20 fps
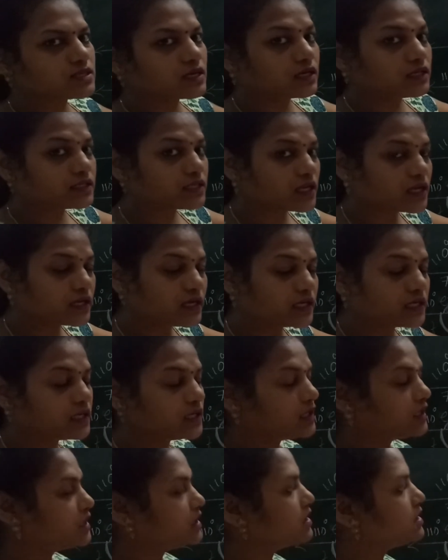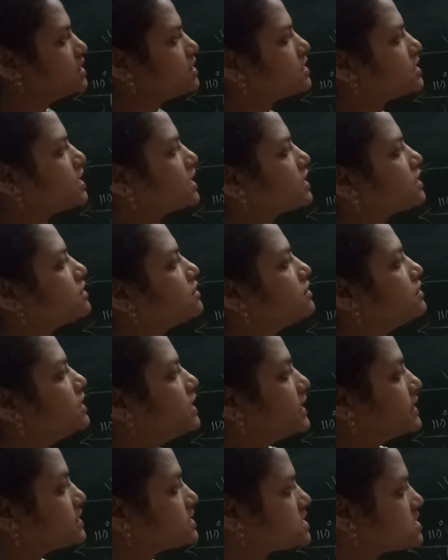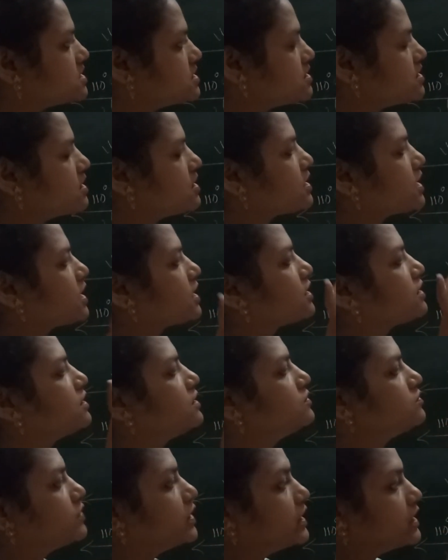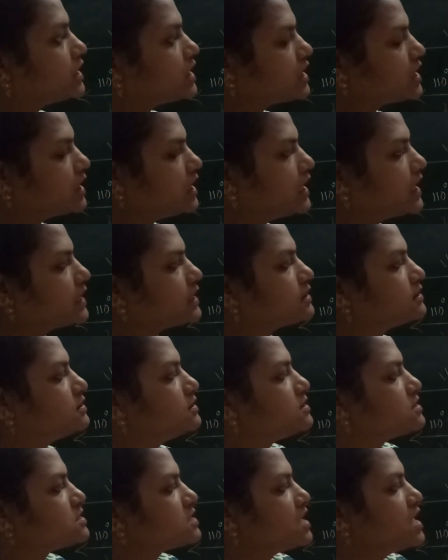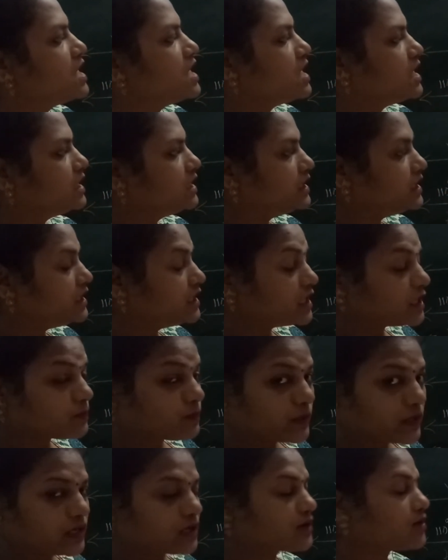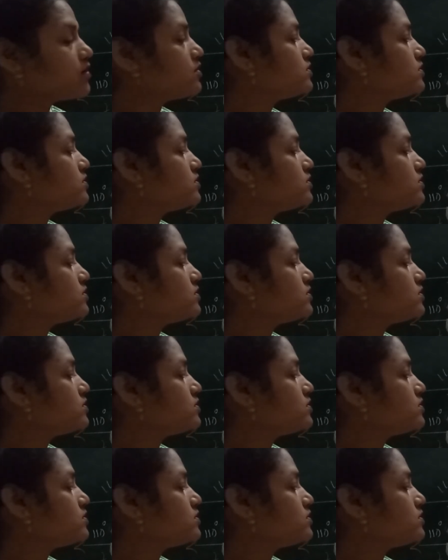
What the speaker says: alternate interior angle, exterior angle, vertical angles, linear pair